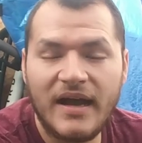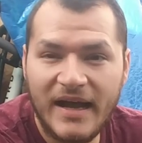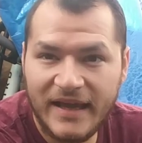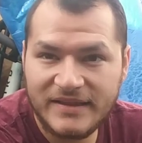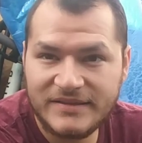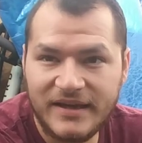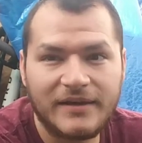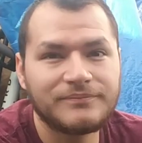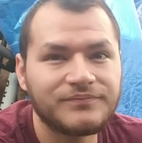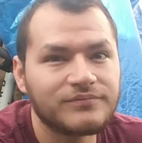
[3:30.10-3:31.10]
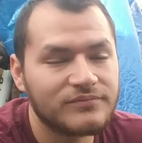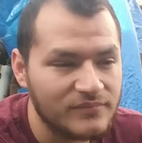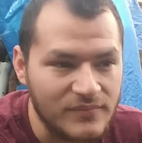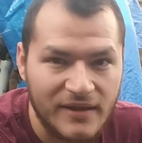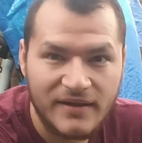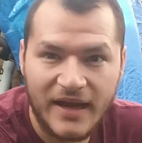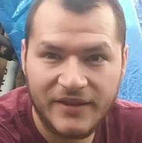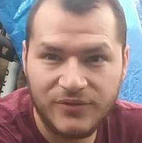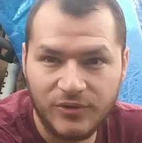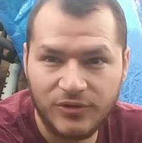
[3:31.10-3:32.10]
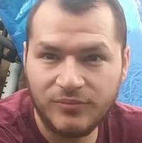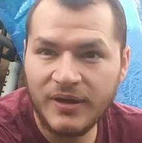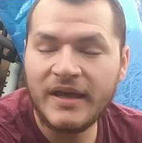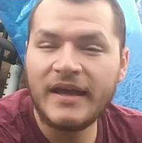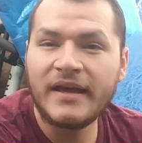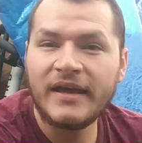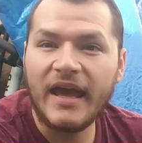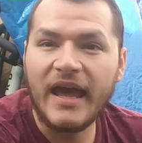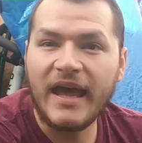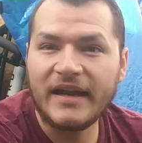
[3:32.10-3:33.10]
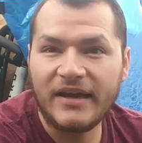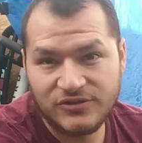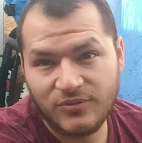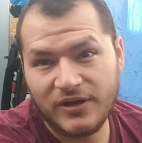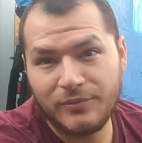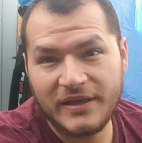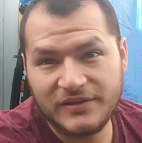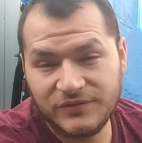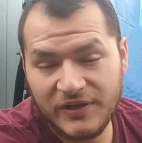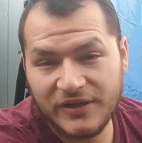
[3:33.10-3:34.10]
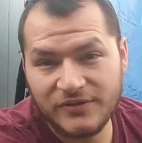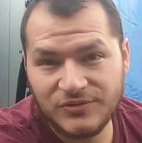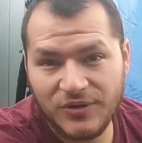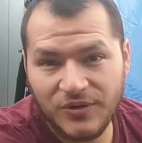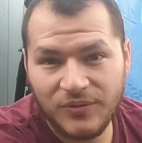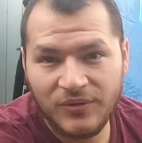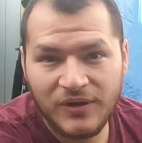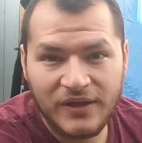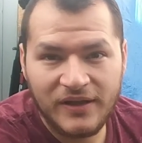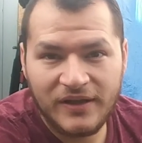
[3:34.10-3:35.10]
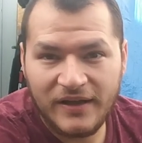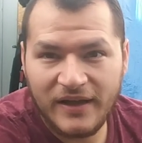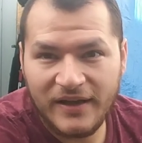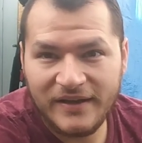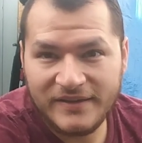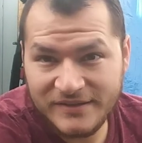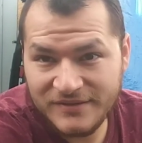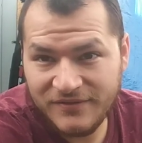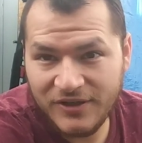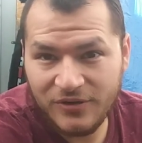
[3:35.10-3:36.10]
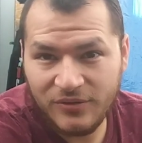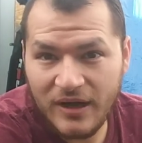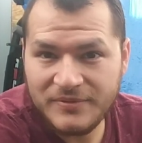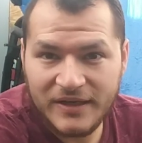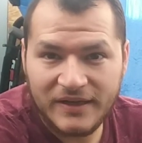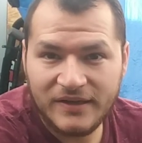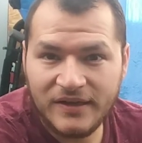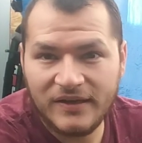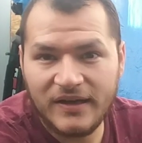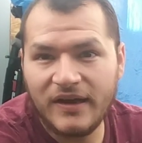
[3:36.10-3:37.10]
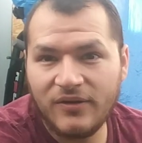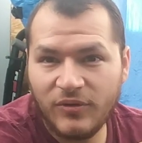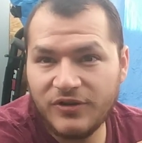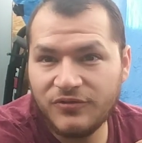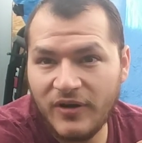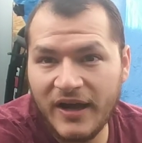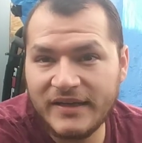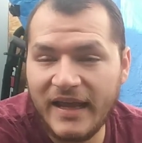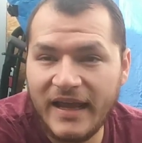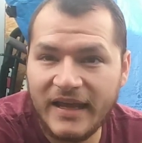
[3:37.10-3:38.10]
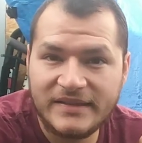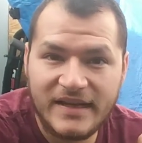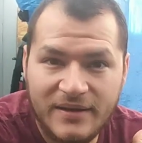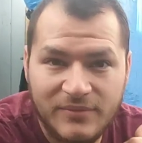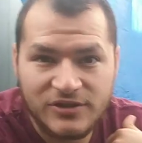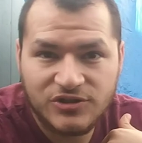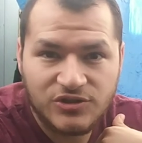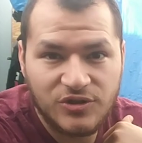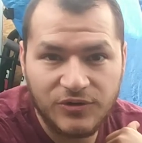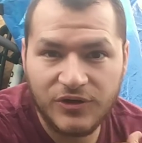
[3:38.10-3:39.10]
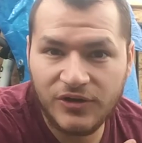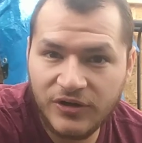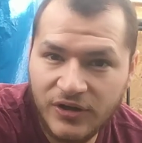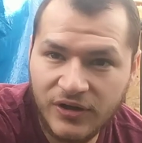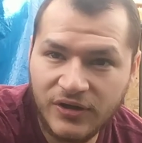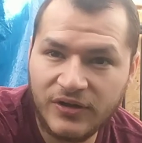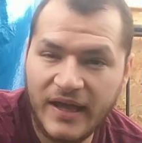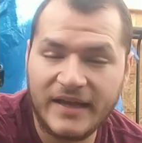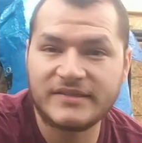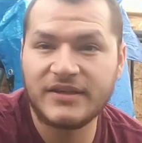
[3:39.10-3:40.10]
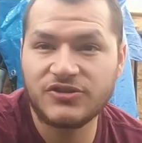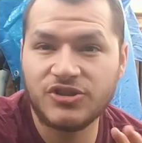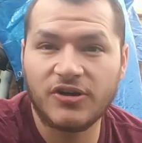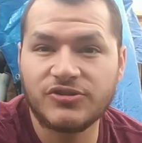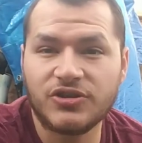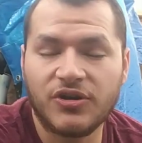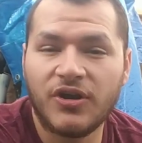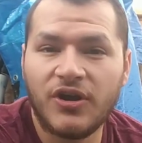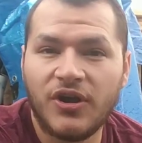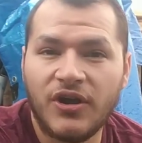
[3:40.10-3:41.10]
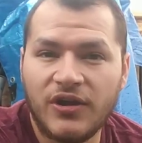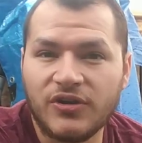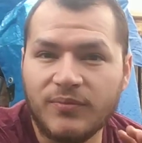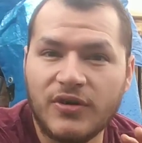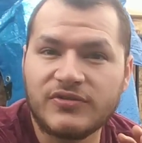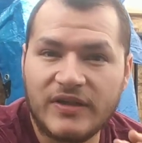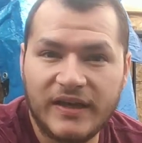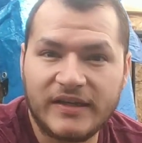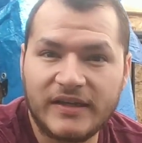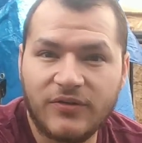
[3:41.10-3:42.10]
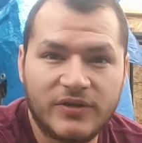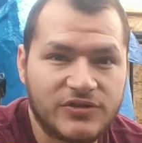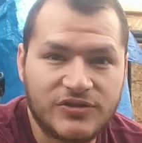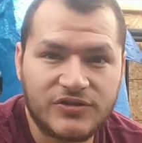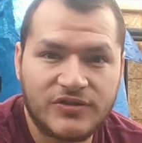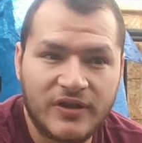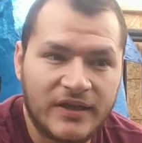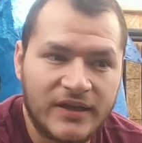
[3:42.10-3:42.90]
I had the time, I had the room, and I also wanted to make this video. So this is the video updating. When you find a damaged scooter as a charger, you're most likely going to just